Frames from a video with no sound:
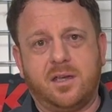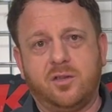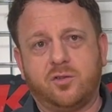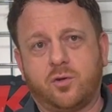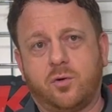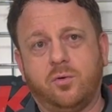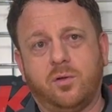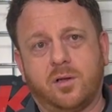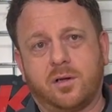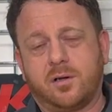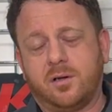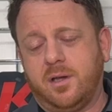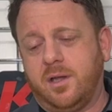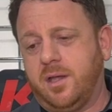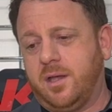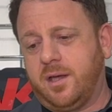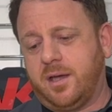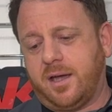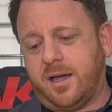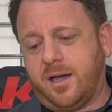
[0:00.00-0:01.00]
each cooler
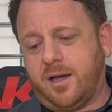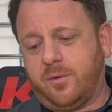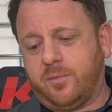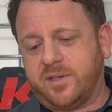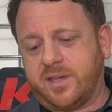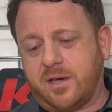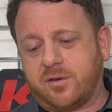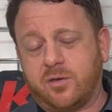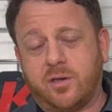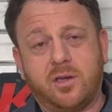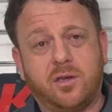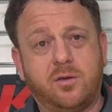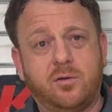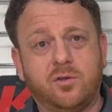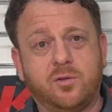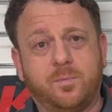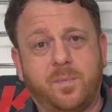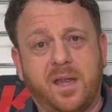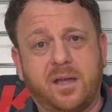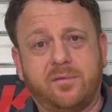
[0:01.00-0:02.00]
was actually a
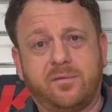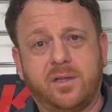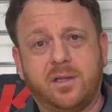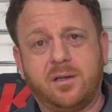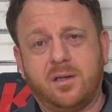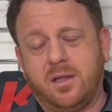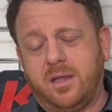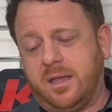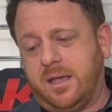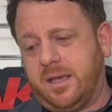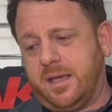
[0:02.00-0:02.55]
huge benefit,